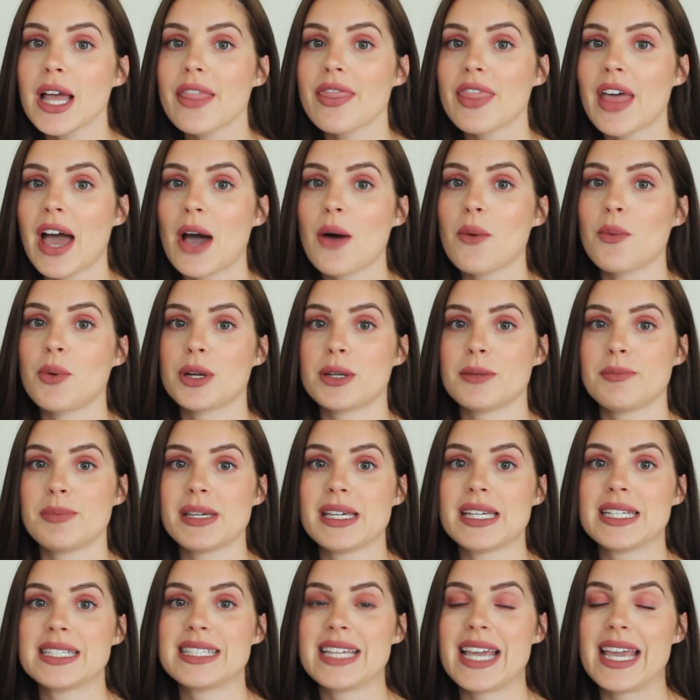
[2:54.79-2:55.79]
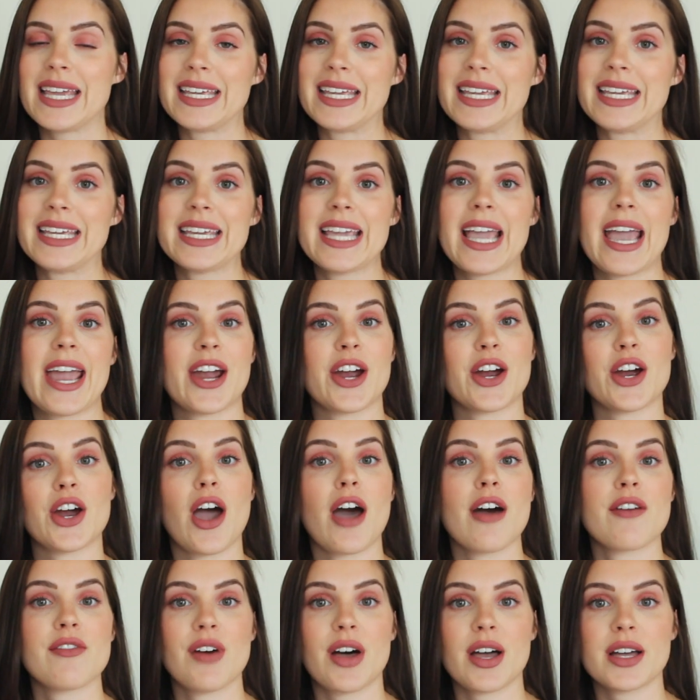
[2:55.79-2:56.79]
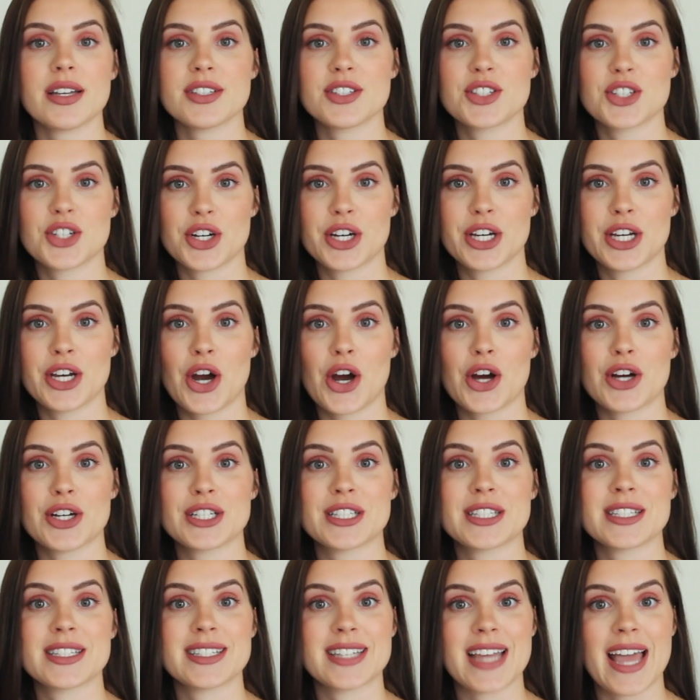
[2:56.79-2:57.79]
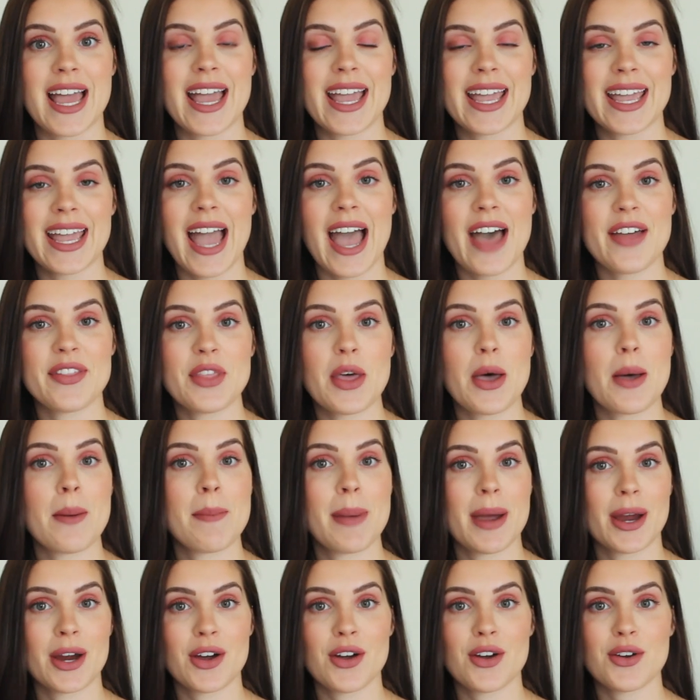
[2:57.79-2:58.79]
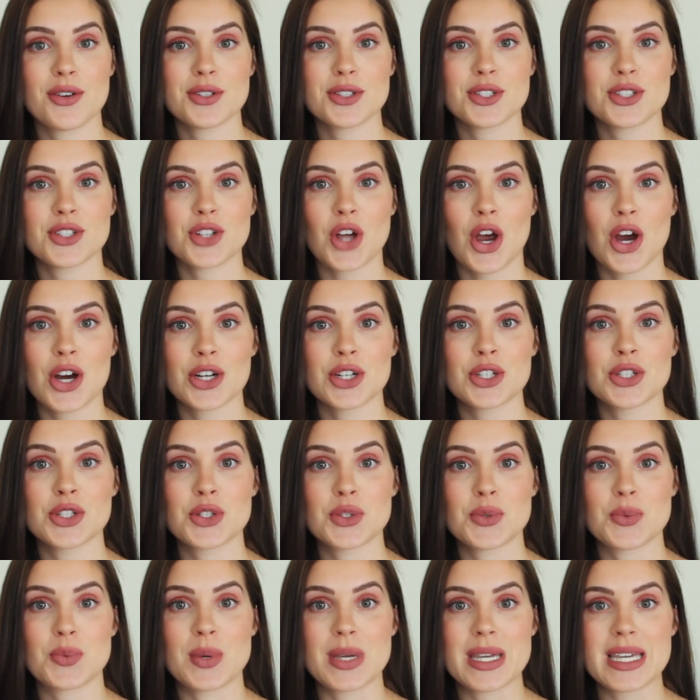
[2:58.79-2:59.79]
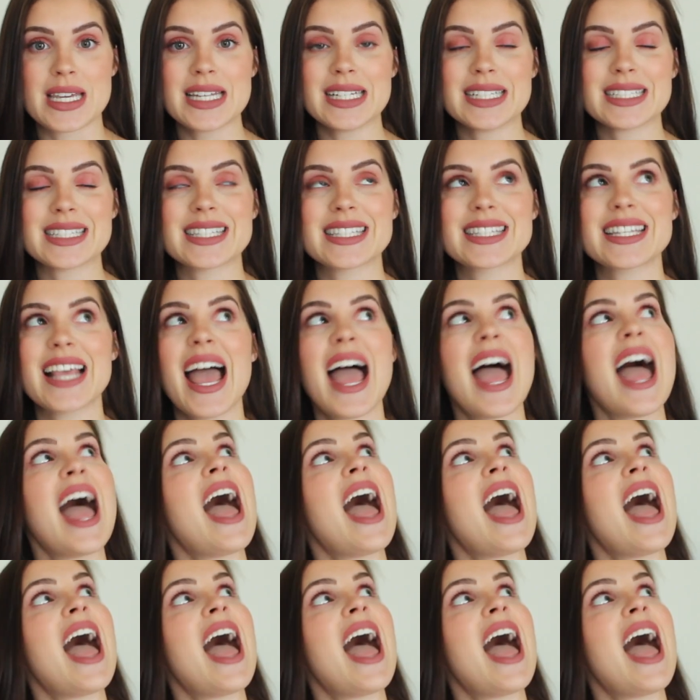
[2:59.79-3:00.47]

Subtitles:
that would be taking care of us during our stay at the Iberostar Suites.